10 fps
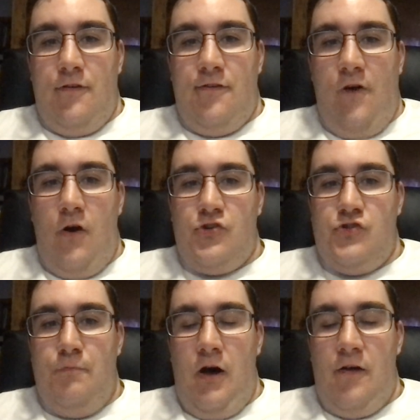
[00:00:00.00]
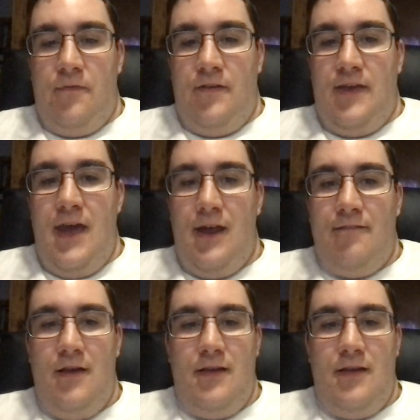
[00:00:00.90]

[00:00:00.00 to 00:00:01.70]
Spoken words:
as long as you possibly can,